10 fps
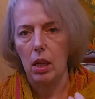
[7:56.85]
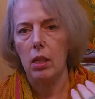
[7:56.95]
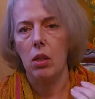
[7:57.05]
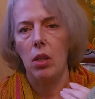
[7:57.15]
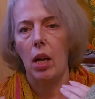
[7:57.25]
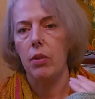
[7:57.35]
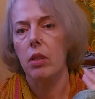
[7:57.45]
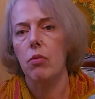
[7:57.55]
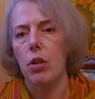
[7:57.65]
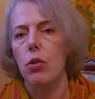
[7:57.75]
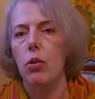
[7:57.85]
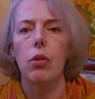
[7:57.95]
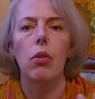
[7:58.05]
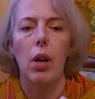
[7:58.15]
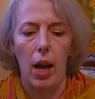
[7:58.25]
it could add interest to
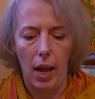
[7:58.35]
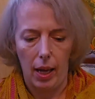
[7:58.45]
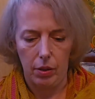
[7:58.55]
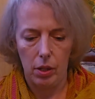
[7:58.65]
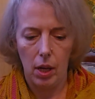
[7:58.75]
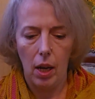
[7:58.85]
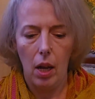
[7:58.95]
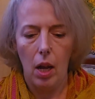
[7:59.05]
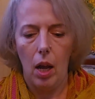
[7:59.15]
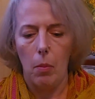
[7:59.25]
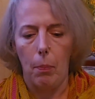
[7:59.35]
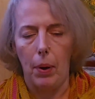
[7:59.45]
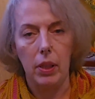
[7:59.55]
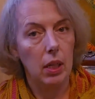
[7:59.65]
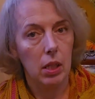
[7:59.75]
your hat. But in a